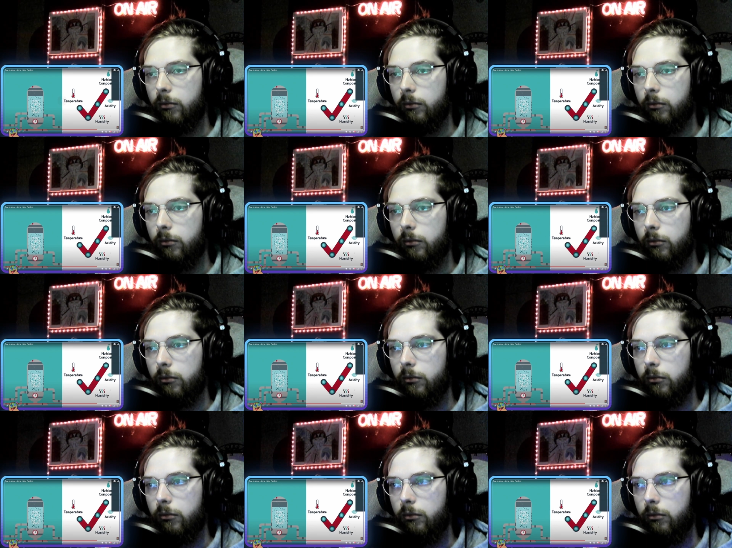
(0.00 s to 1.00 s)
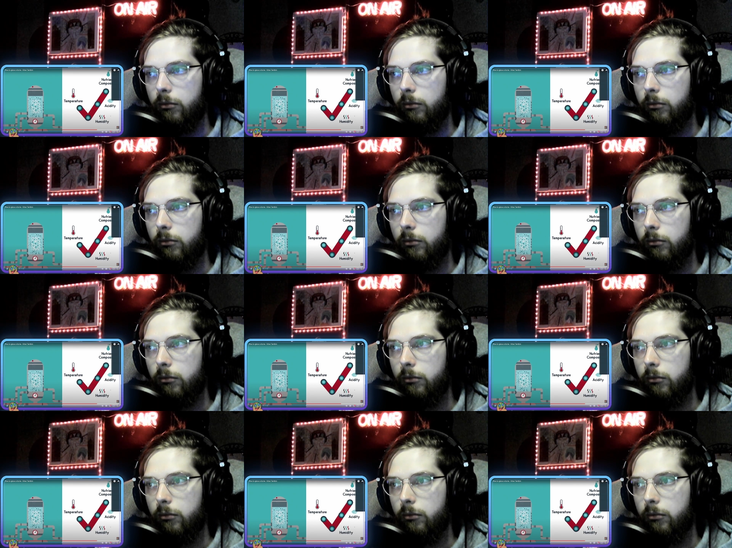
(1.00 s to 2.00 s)

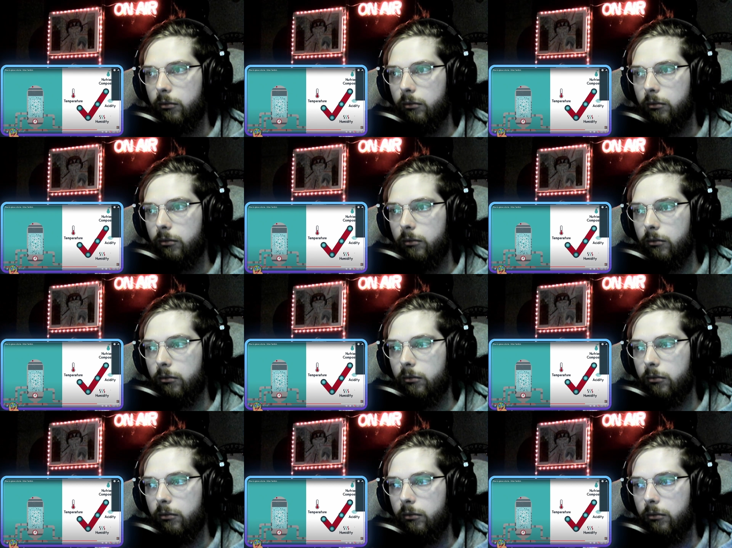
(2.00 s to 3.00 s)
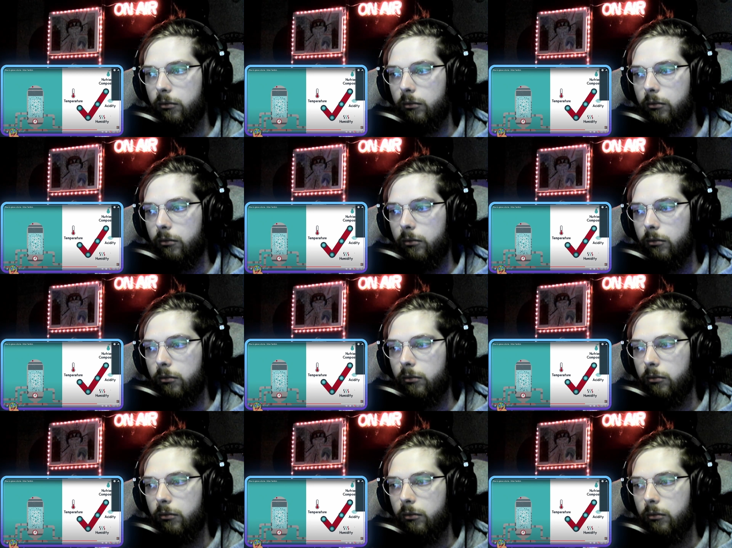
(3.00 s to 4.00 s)

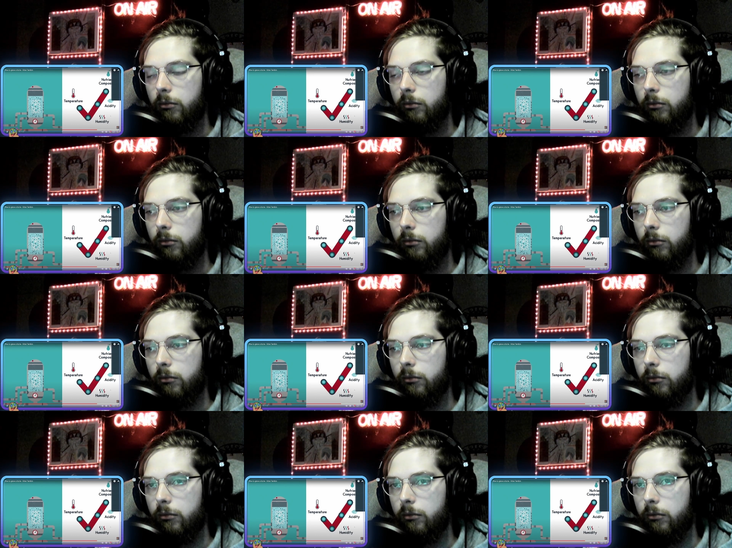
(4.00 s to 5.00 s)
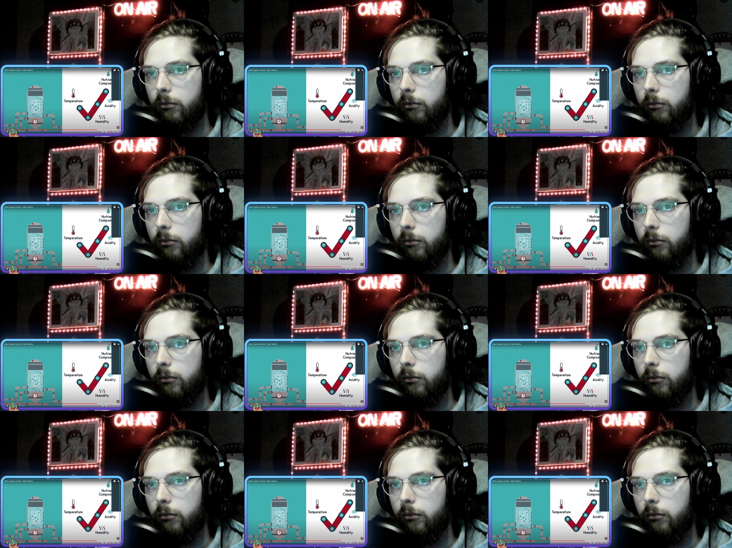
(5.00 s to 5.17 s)
No one is speaking in this clip.